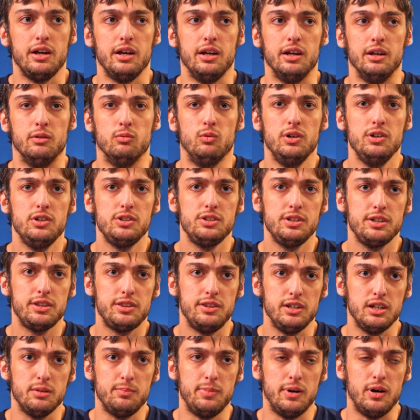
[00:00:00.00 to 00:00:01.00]
And one interesting
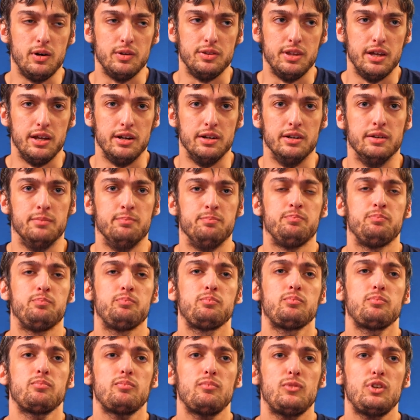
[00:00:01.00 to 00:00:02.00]
thing about then
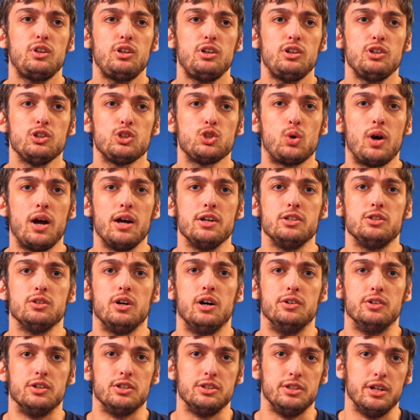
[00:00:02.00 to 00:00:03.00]
trying to
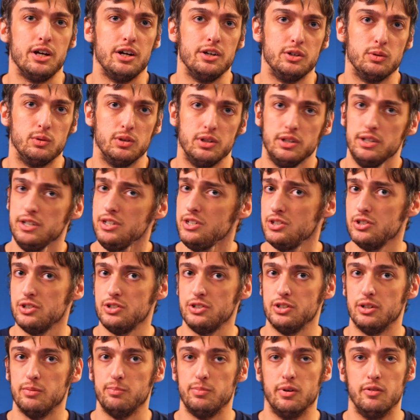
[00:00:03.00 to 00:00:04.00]
understand the
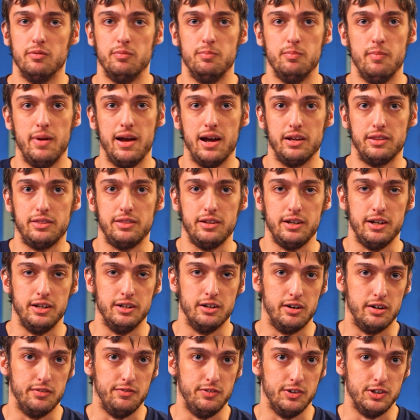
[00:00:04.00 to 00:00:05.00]
relationship of math and
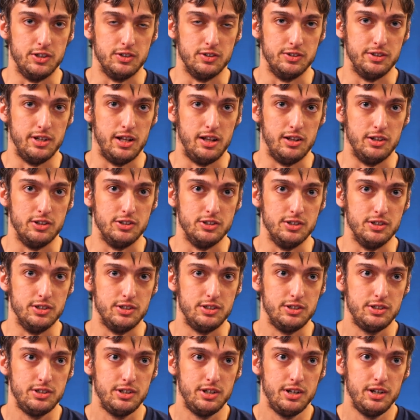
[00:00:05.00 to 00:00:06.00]
artificial
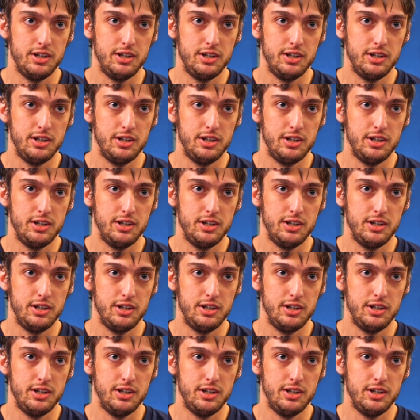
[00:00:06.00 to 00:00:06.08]
intelligence